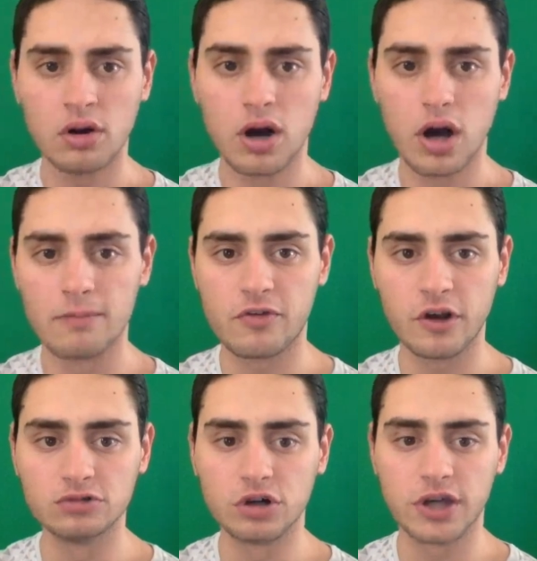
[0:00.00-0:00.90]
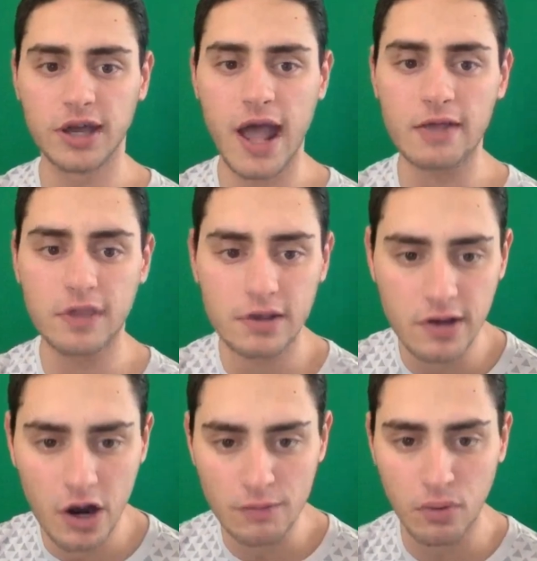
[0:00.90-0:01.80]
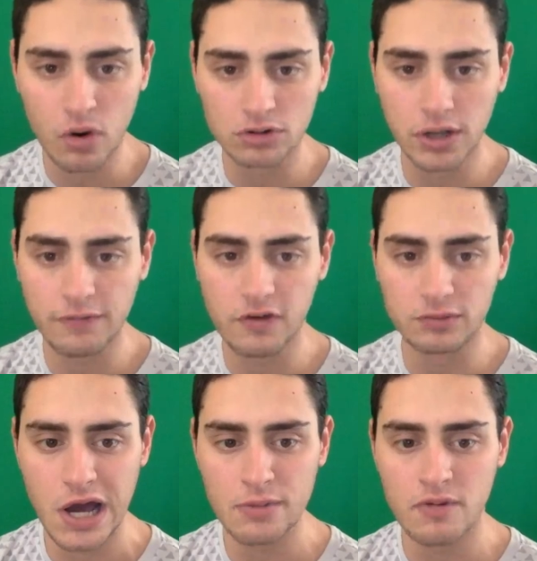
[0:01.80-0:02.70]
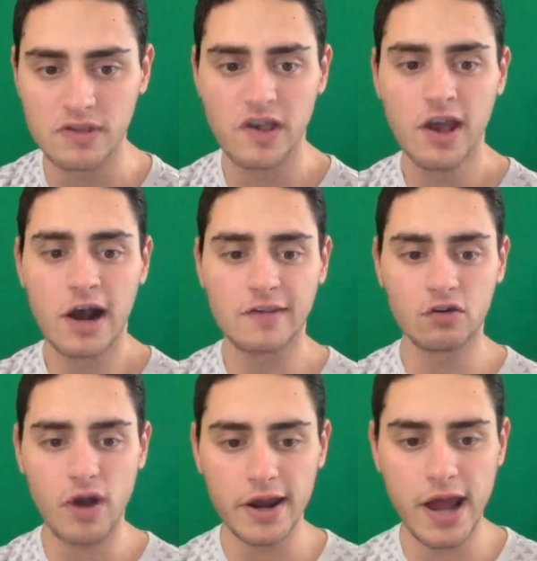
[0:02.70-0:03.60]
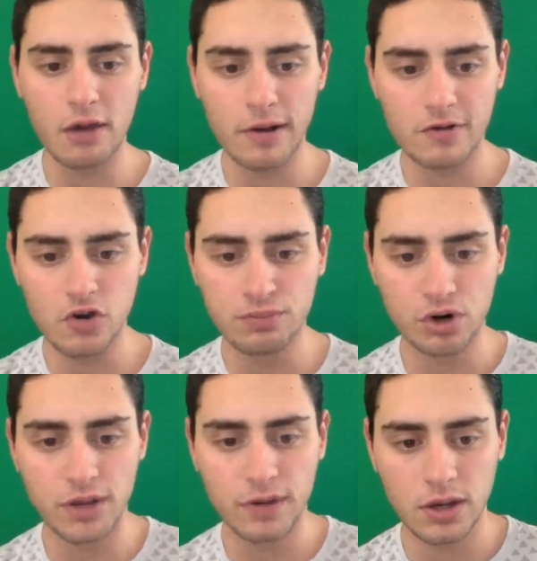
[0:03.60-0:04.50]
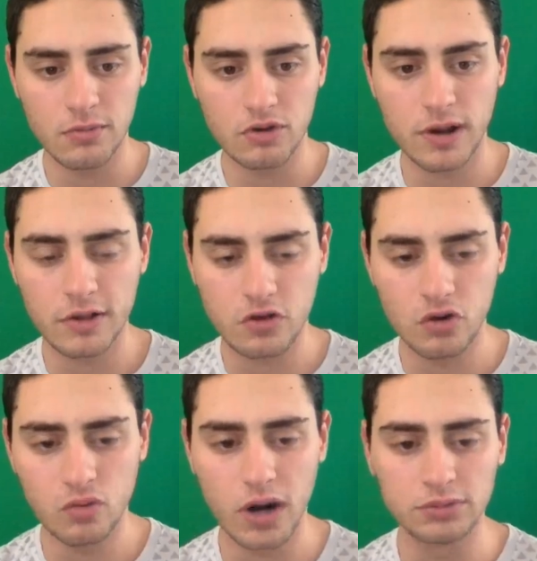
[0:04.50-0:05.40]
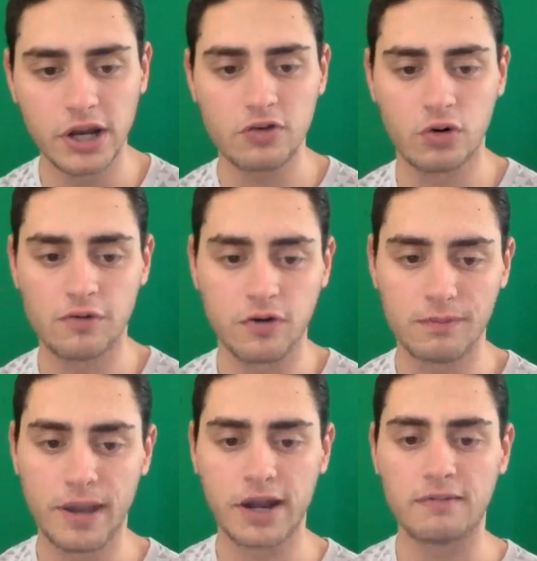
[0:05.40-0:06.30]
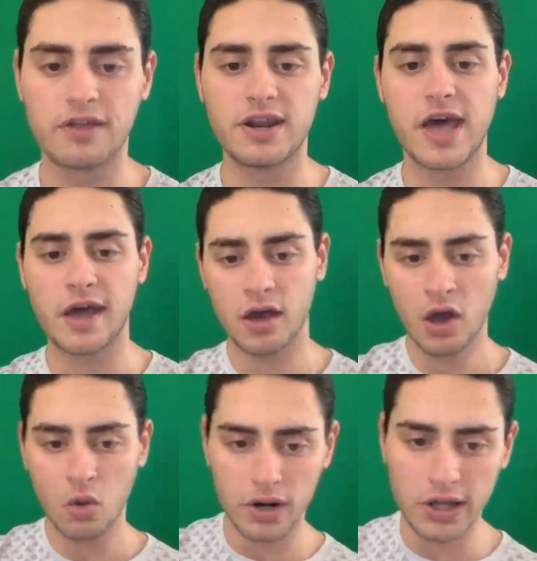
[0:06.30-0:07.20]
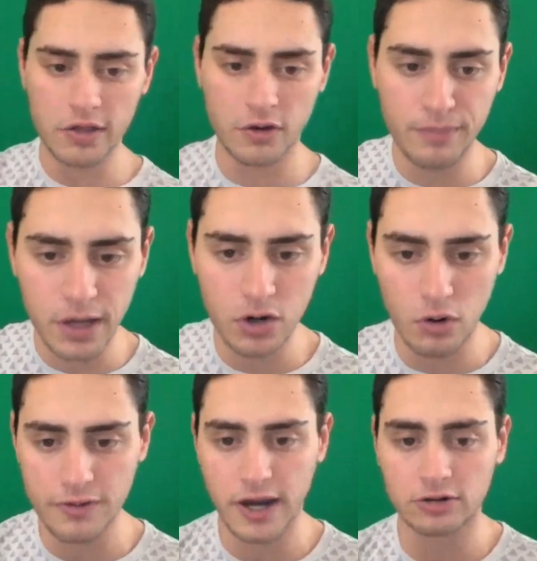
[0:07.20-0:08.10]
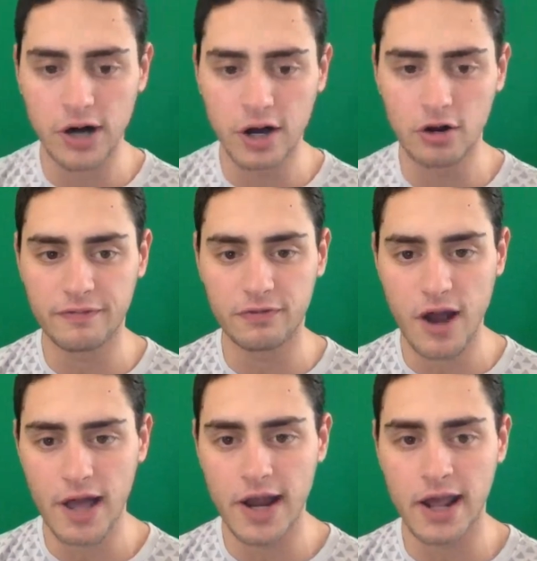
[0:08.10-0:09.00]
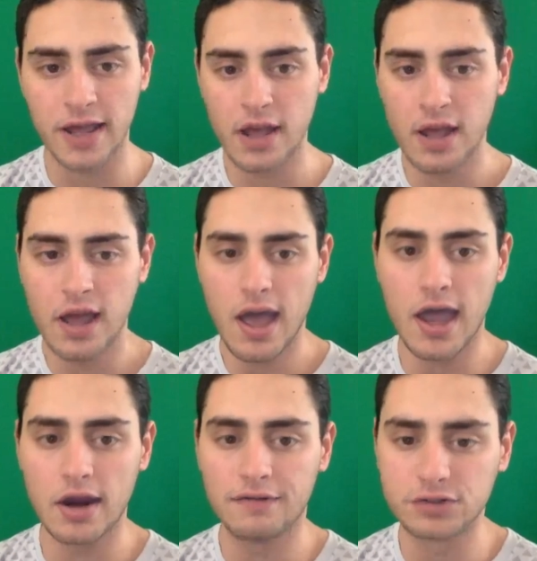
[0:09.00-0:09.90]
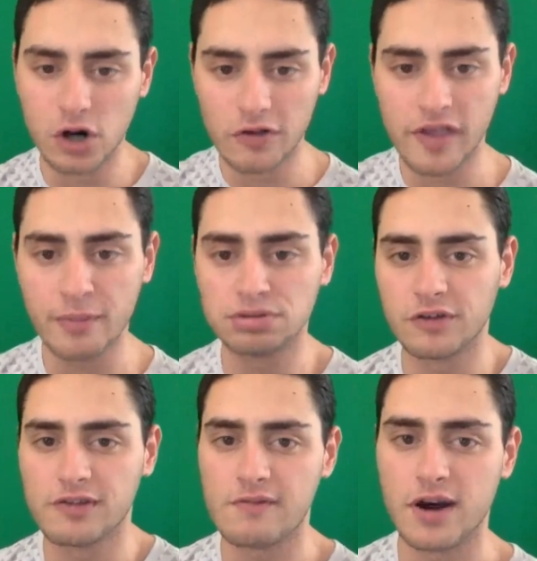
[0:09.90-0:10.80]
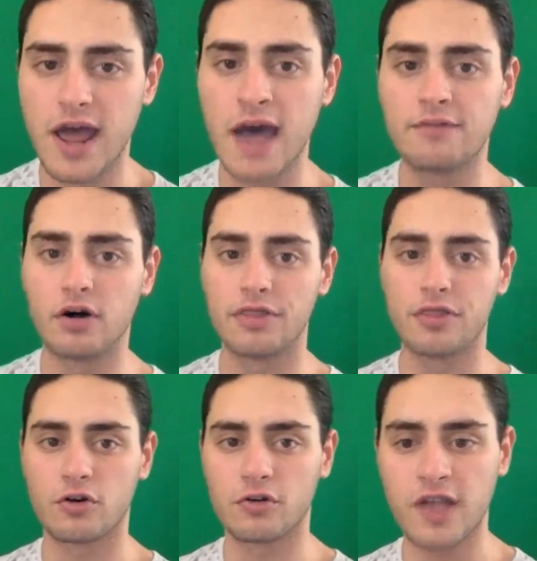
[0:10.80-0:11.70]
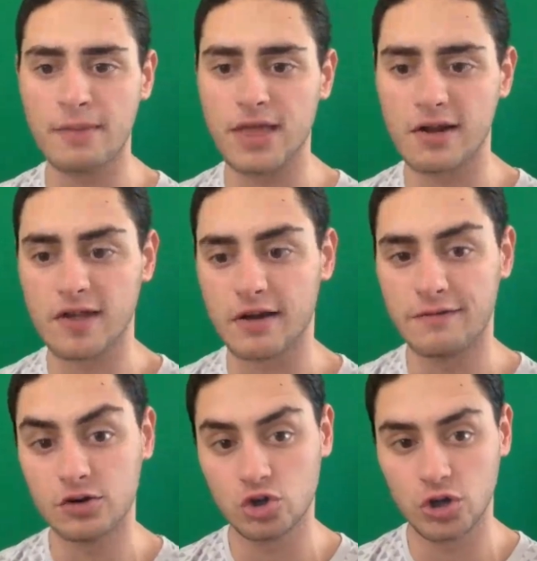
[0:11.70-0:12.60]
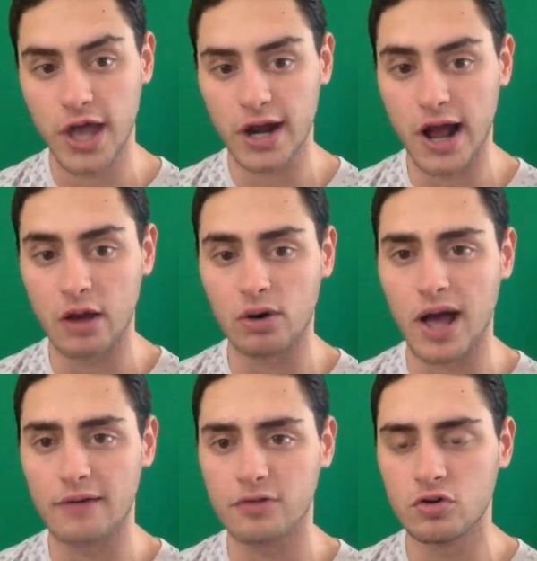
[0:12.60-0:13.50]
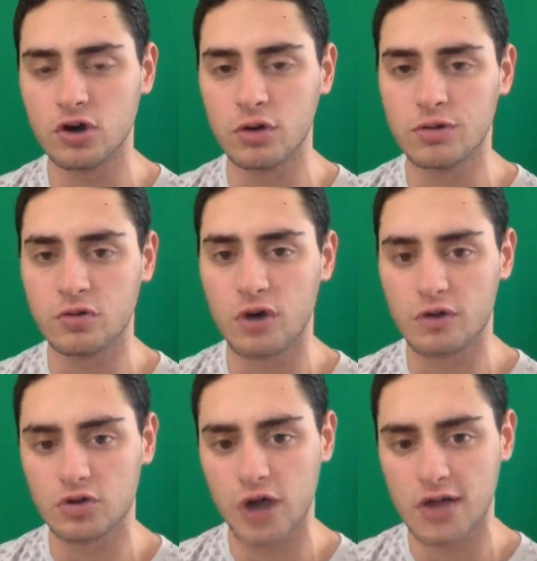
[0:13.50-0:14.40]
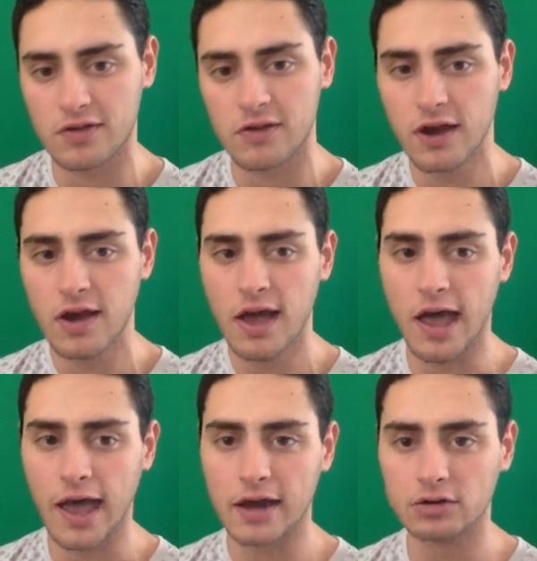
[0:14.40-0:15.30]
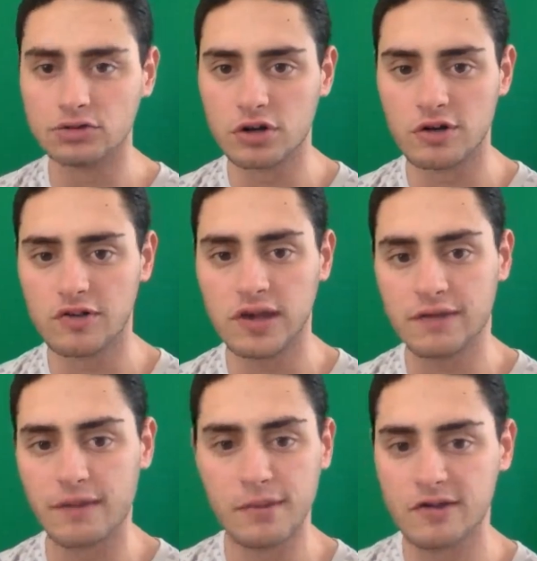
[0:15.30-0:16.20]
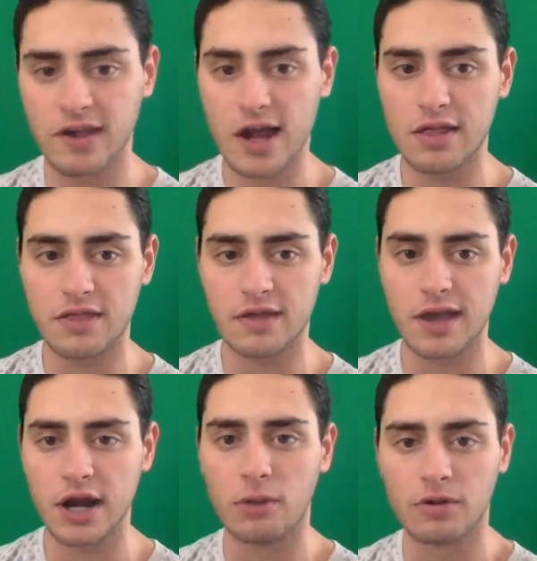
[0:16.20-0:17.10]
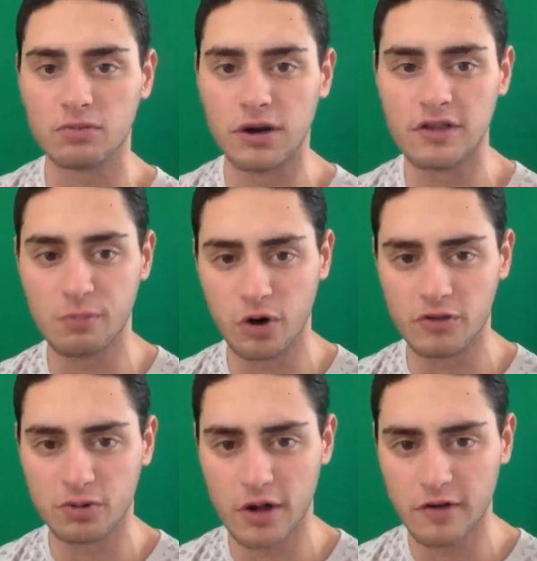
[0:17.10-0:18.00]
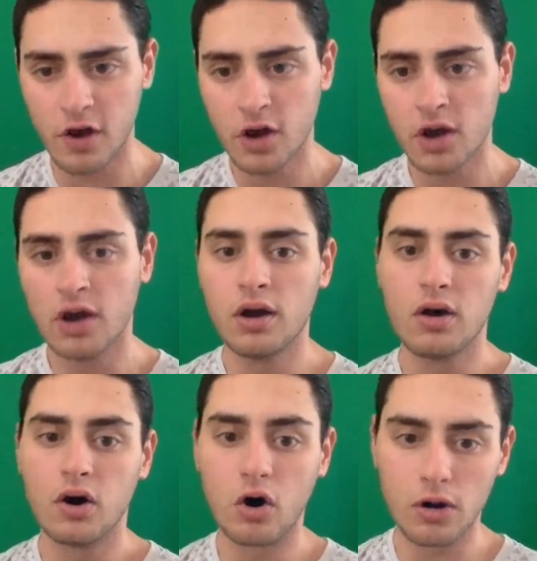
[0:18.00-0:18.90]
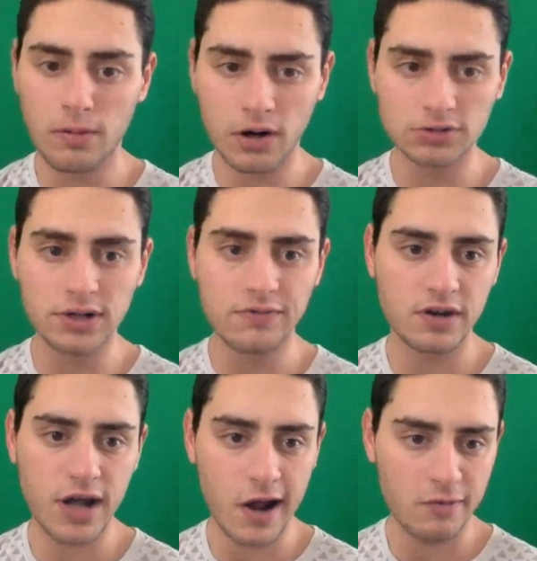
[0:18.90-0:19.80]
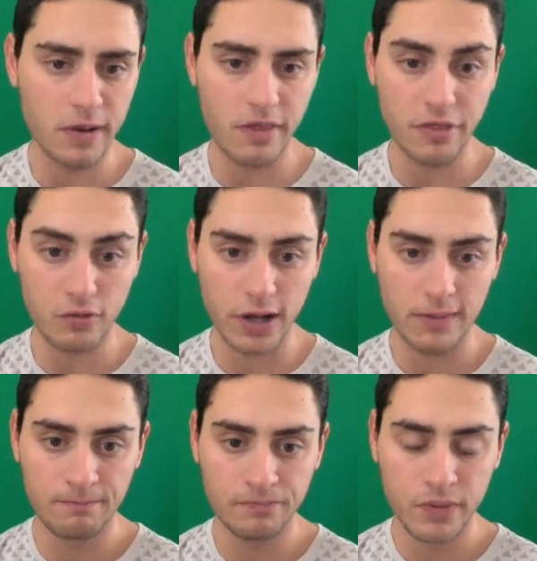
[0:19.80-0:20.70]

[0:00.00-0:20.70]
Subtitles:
I'm still looking at the entire board, looking for some line movements. I'd say right now my two premiums or what I'm leaning towards for pick of the day would either be North Carolina on Friday and Florida State +7.5 on Thursday, but that is not official yet. I will have to go through all the trends and look to see if I'm missing anything that can help explain these point spreads. Auburn lives and dies by the 3.